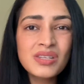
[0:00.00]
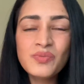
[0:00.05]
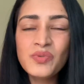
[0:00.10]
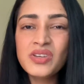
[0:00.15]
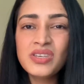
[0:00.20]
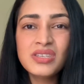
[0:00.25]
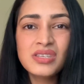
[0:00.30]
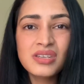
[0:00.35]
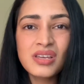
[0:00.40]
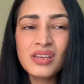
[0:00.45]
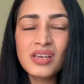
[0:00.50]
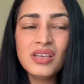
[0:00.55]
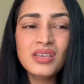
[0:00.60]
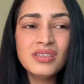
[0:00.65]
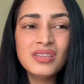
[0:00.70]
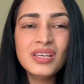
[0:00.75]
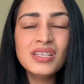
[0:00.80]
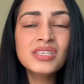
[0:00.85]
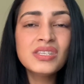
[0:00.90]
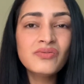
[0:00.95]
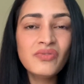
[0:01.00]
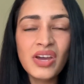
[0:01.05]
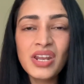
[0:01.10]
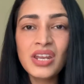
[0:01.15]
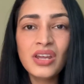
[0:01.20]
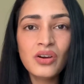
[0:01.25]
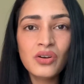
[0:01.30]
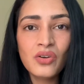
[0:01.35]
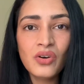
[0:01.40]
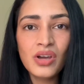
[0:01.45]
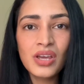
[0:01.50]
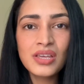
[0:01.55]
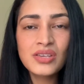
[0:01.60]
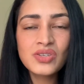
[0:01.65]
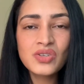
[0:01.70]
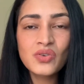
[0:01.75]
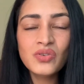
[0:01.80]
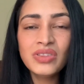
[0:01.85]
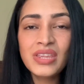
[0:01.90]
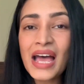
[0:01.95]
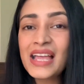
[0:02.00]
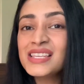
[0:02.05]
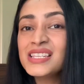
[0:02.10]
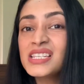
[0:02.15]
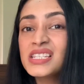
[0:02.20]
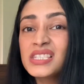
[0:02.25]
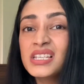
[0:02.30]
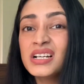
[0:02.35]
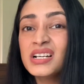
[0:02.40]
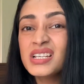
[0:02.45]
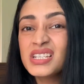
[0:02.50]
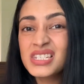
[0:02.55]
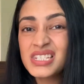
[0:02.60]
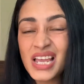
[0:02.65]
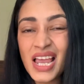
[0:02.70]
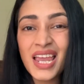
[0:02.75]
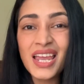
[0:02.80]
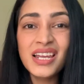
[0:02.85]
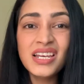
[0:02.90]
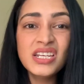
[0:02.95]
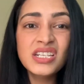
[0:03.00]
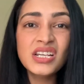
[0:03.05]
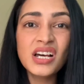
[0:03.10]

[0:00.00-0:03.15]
because it's very annoying. So that's the second